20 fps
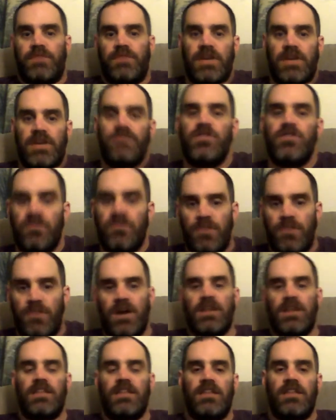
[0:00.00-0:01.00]
give you the
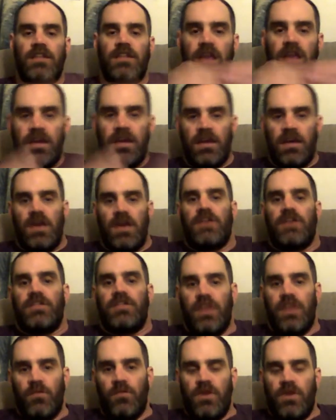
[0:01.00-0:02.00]
money, and then they
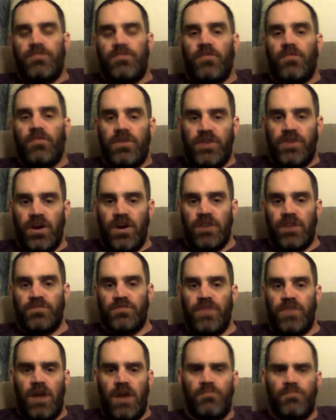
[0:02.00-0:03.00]
reap the
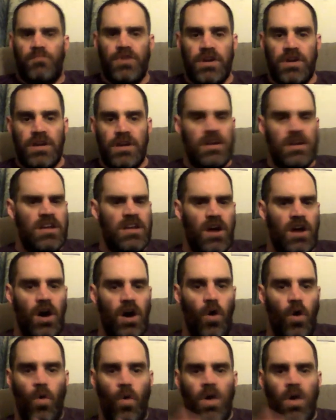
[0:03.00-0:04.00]
returns without putting in
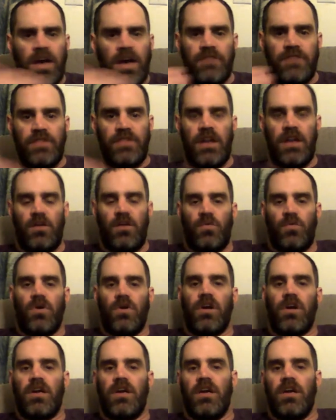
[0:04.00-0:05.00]
a whole heck of a lot of
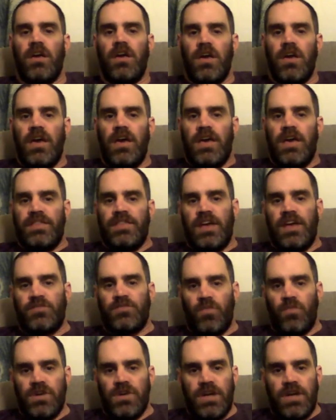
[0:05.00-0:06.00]
work.
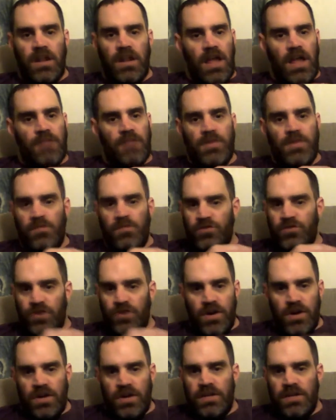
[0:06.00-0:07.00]
That's where you get a lot of people
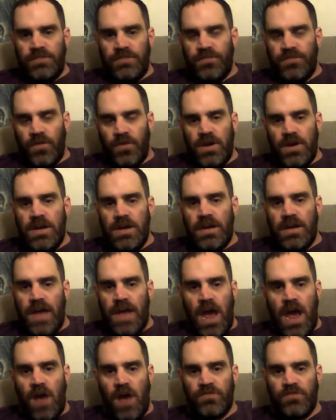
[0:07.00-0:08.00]
joining these free
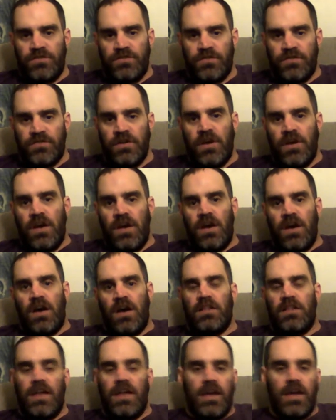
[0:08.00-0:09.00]
accounts,
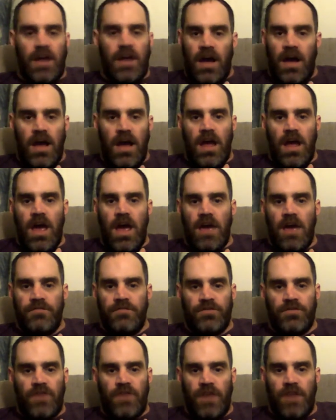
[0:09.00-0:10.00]
like I
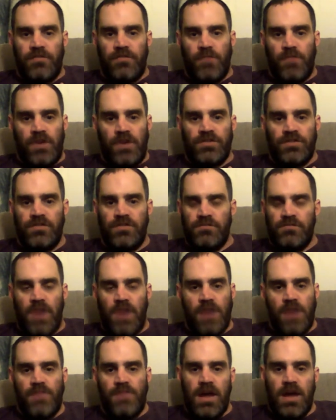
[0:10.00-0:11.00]
have in Traffic Monsoon. In
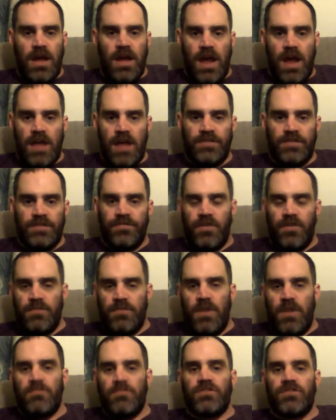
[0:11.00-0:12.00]
my opinion, has a free
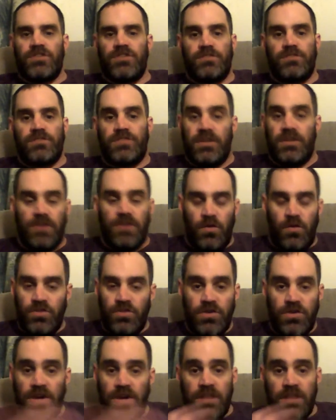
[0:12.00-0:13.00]
memberships that
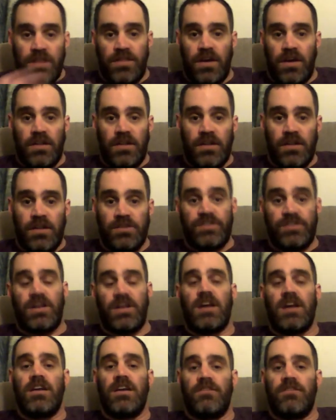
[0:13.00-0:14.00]
don't do anything. They just
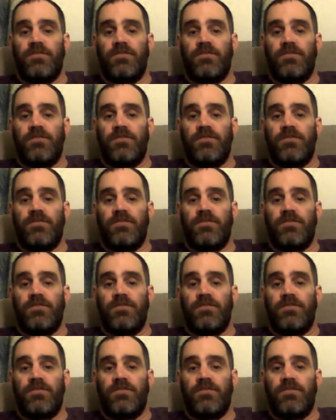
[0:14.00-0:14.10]
sign up